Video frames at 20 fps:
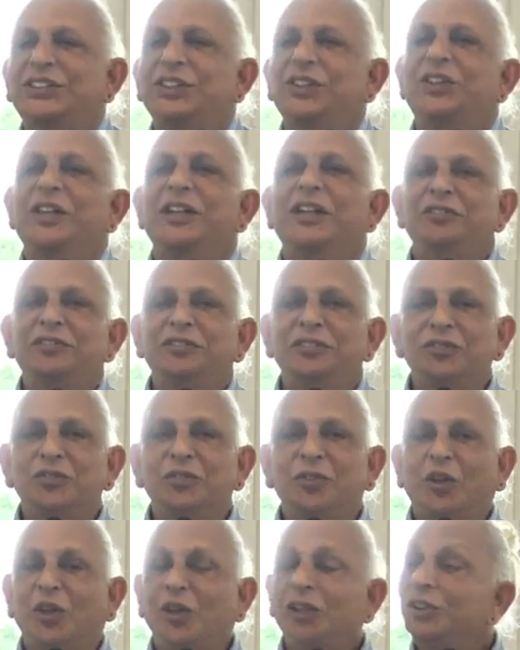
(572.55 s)
so if
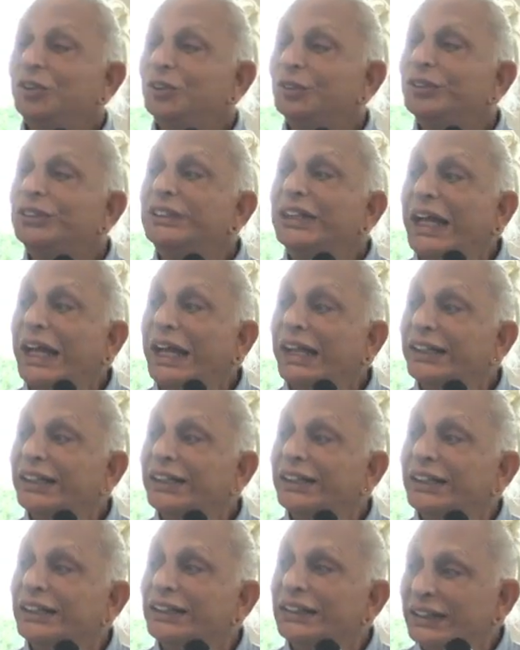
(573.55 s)
you want to
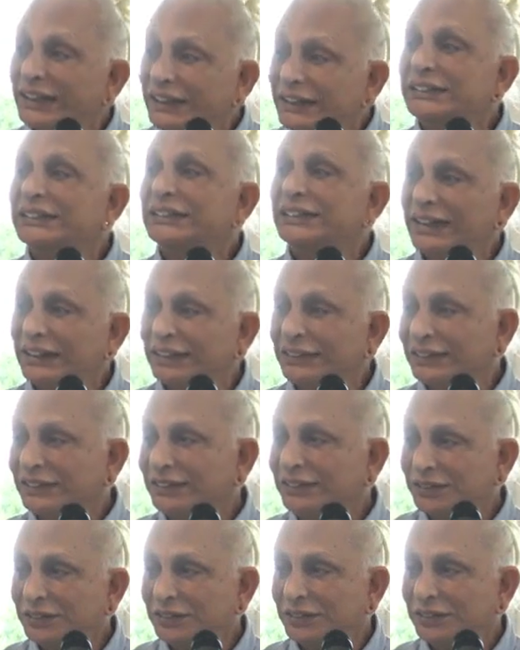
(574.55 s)
tarry in each center,